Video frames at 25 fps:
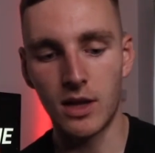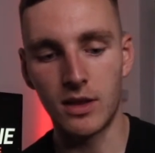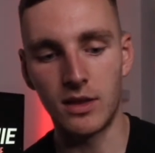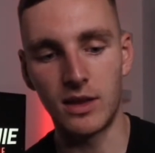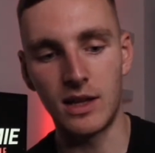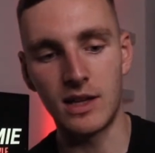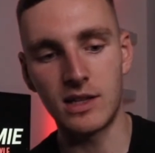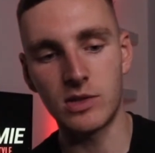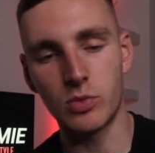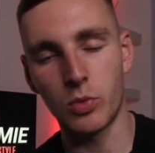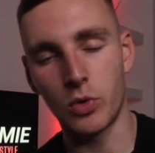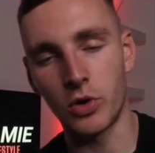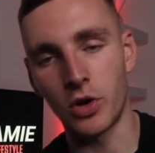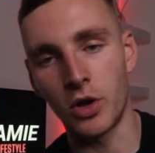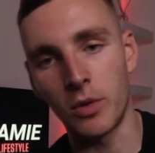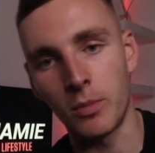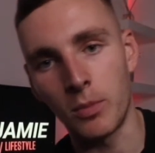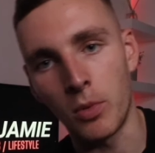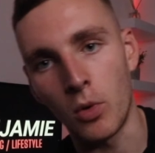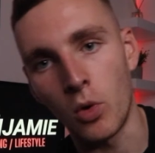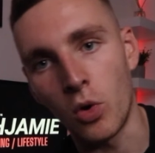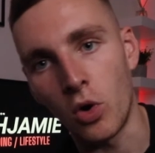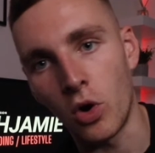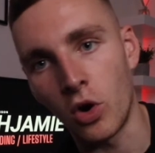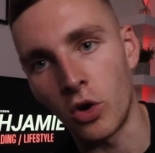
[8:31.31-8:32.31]
This one I
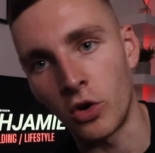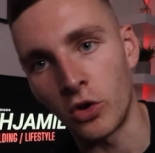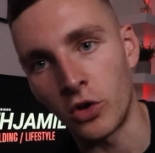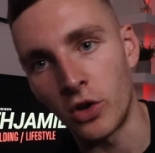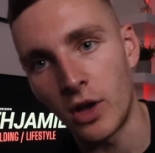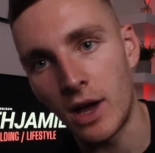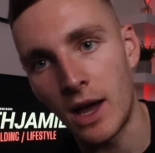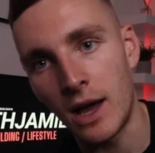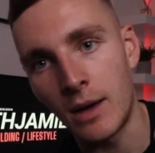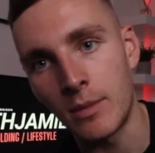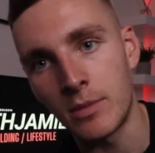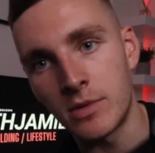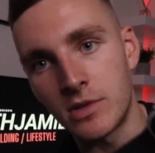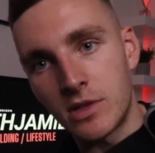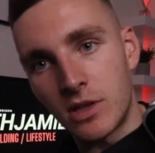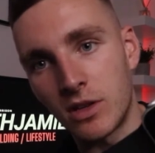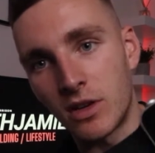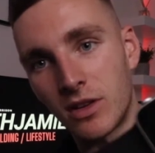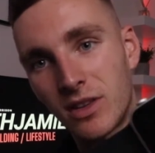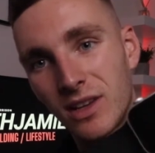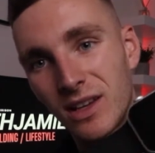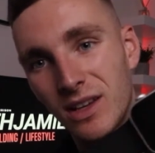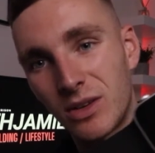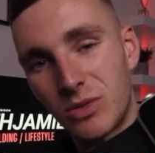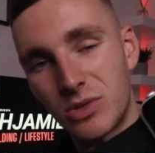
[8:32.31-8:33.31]
bought on Amazon. I
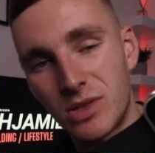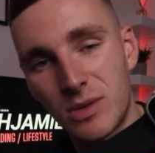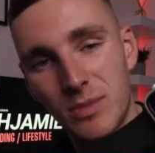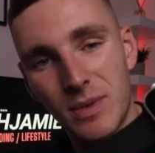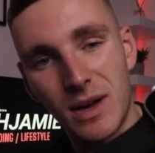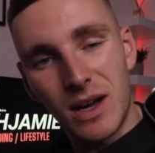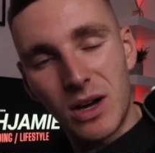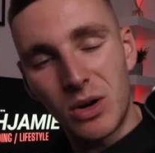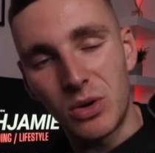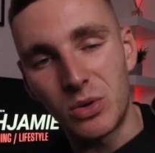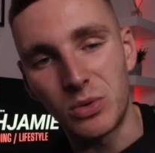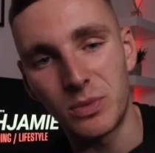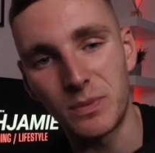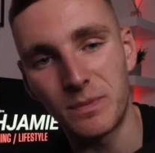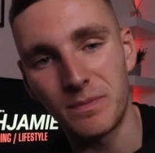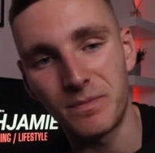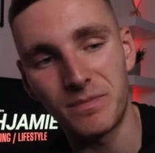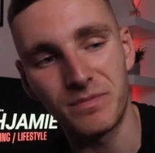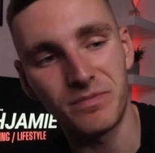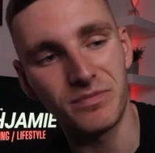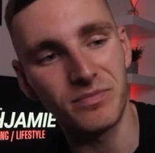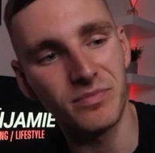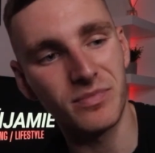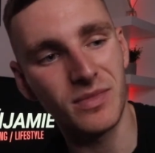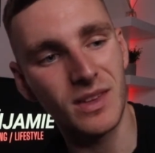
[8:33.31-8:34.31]
think it was about
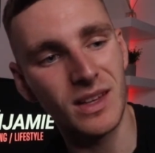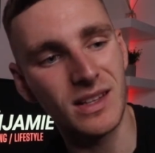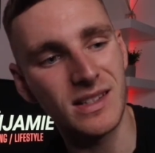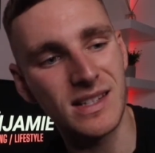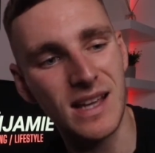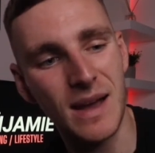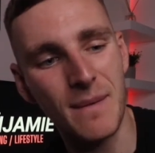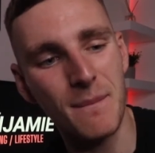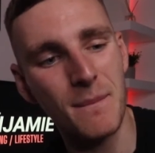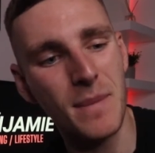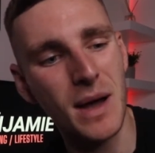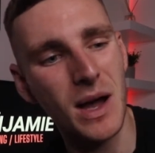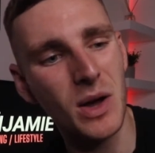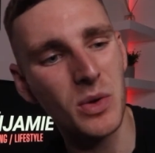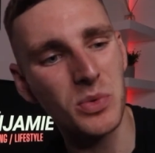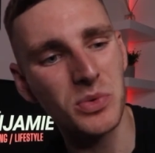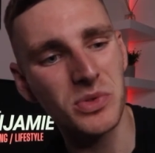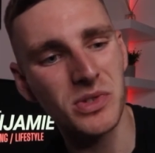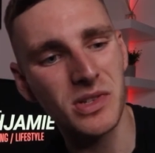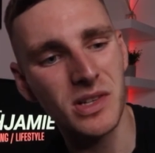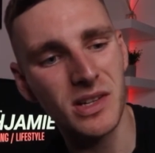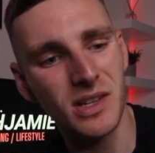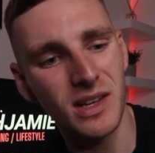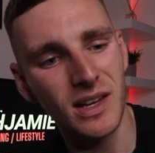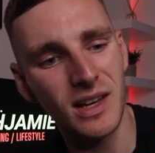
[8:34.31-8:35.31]

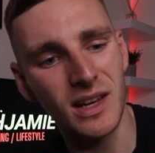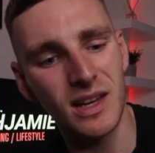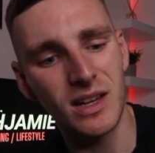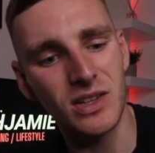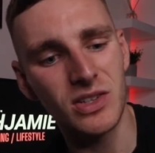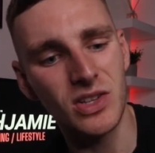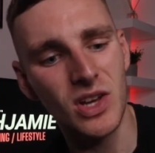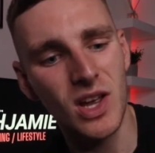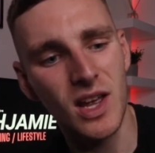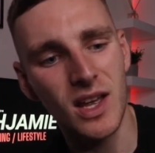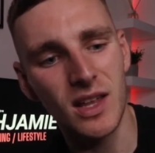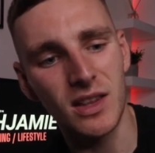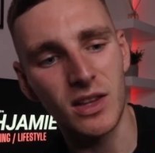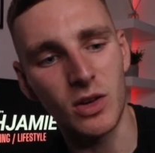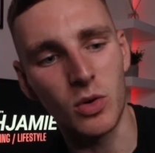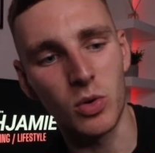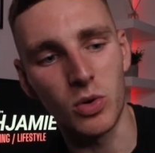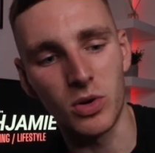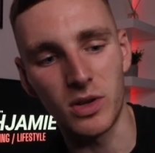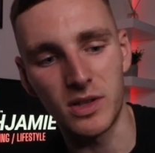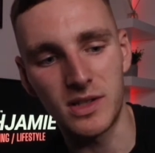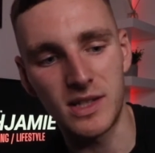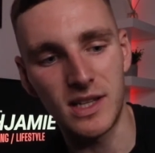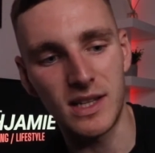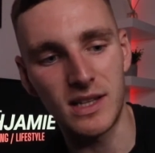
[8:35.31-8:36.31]
£10-ish. The
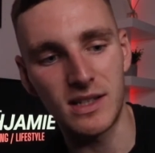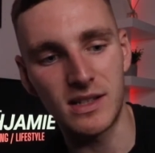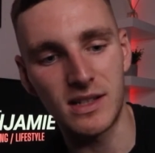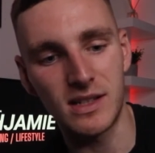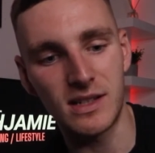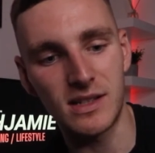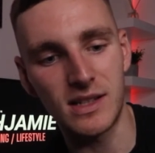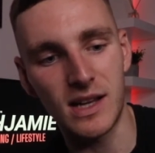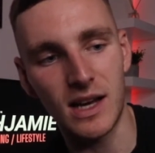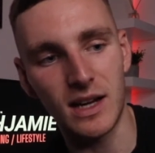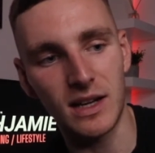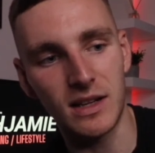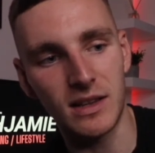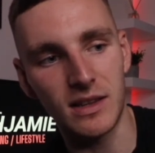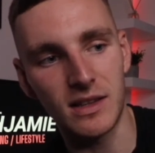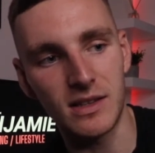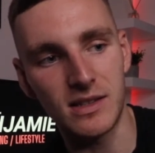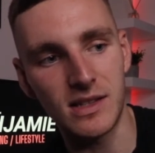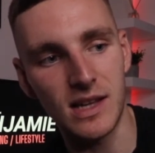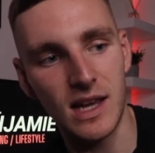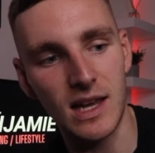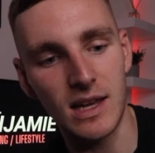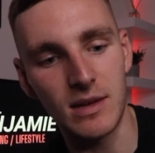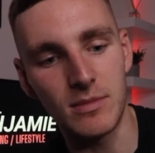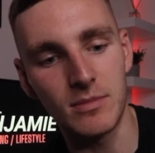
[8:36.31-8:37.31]
quality is exactly the
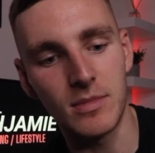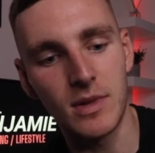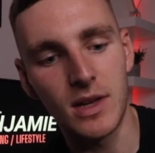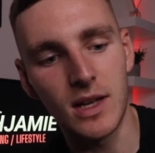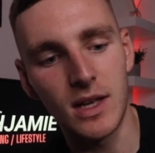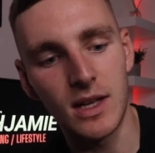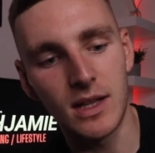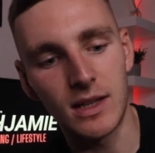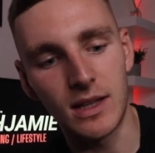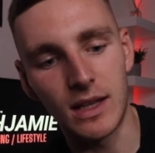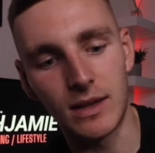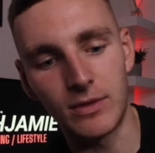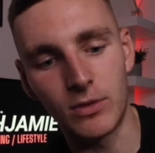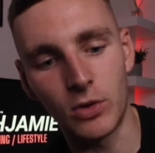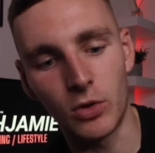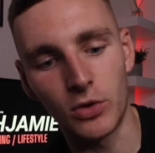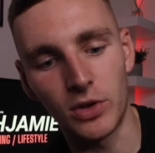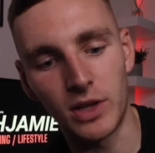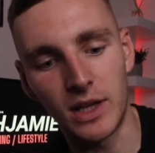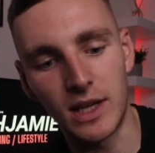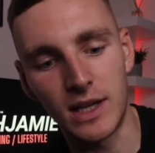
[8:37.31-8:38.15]
same. They've got the